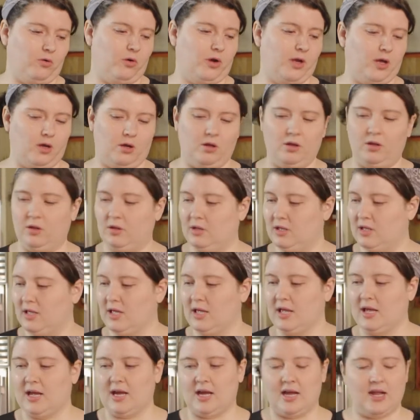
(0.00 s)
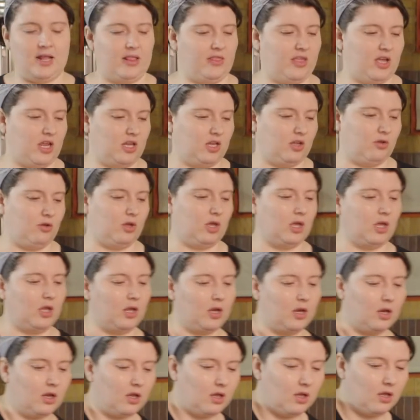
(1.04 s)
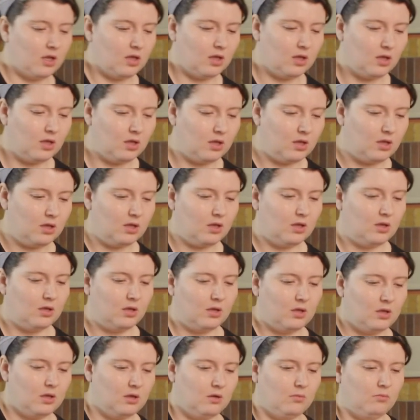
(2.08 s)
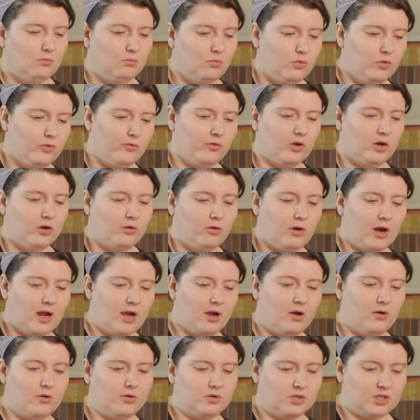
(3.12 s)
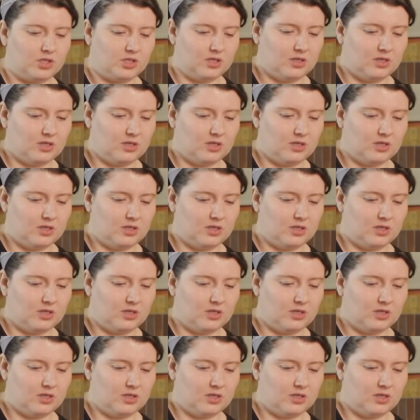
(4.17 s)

oil. And then you can move it around.